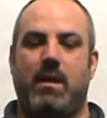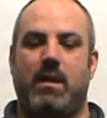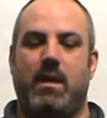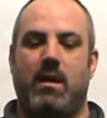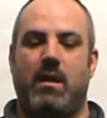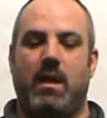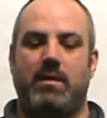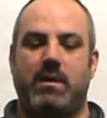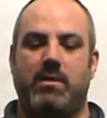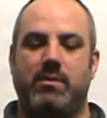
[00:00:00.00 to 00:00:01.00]
uh, I
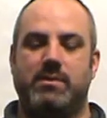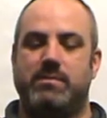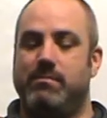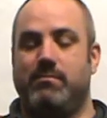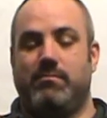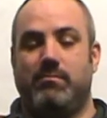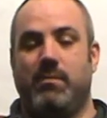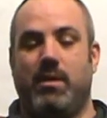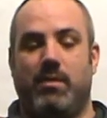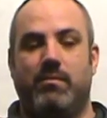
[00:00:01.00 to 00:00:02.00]
think
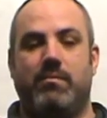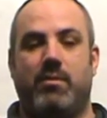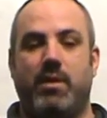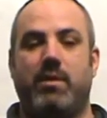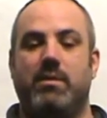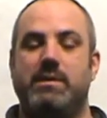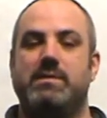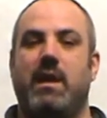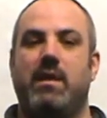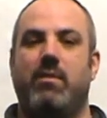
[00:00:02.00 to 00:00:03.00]
you you know clearly
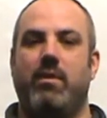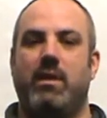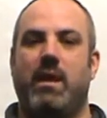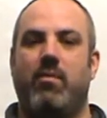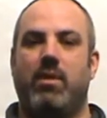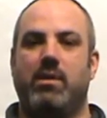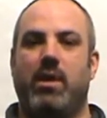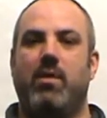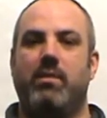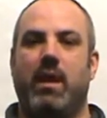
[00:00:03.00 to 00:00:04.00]
say that we let one
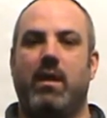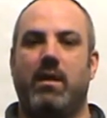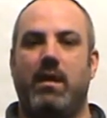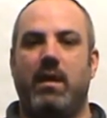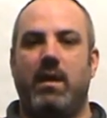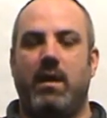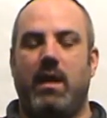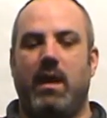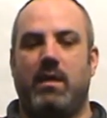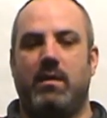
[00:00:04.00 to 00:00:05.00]
go there,
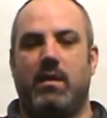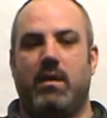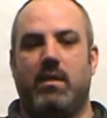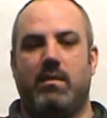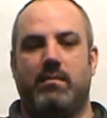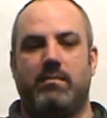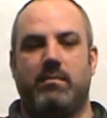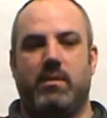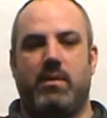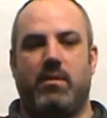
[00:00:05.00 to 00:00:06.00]
and uh,
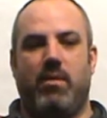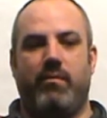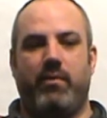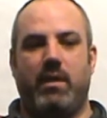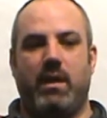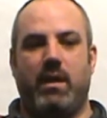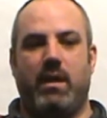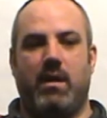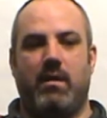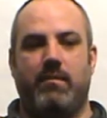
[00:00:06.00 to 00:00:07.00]
you know hopefully. Uh,
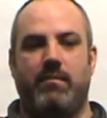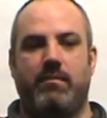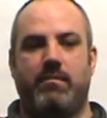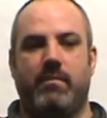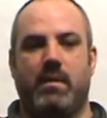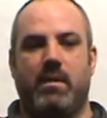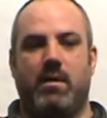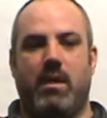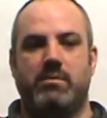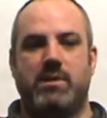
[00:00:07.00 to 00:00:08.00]

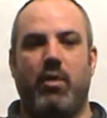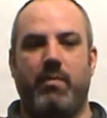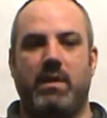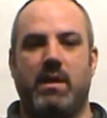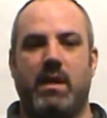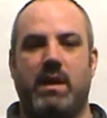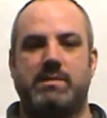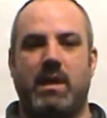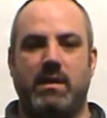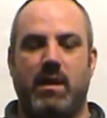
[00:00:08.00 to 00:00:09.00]
I was hoping the
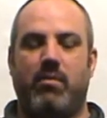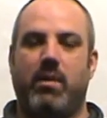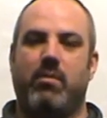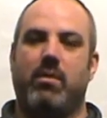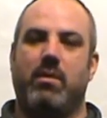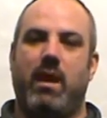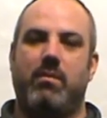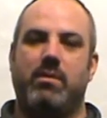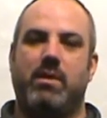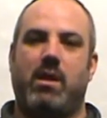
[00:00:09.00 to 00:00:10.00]
next night that we were
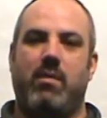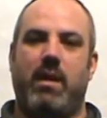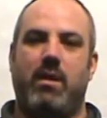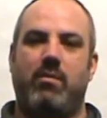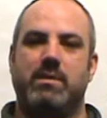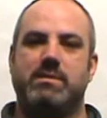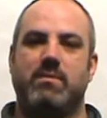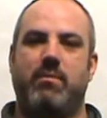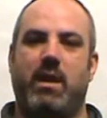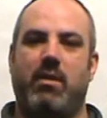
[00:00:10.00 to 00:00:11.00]
able to come out with
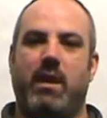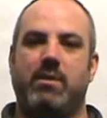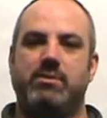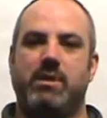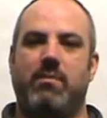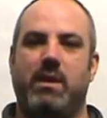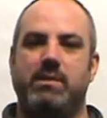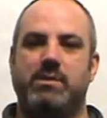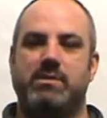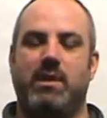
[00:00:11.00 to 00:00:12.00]
some better energy, but
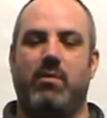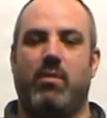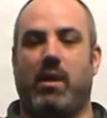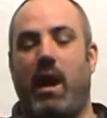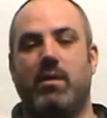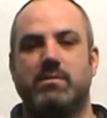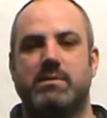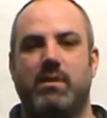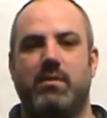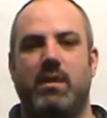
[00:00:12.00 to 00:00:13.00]
it just didn't work out.
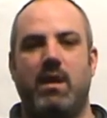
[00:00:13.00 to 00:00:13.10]
So